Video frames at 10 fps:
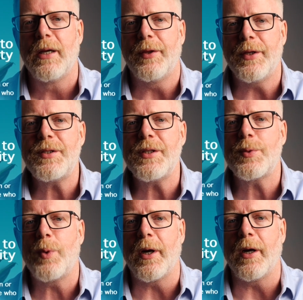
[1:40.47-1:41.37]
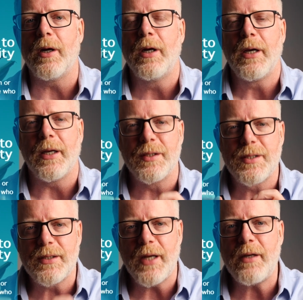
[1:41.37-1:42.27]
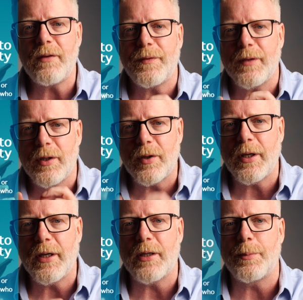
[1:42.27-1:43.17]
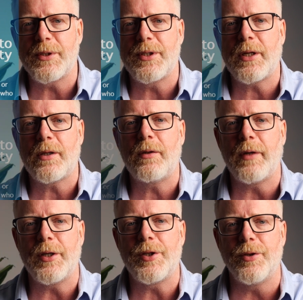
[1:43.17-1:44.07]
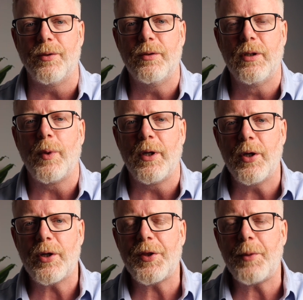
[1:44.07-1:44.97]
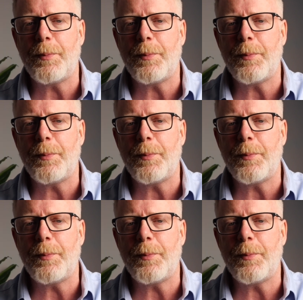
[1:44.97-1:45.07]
This is where, instead of looking at a particular issue, we look at the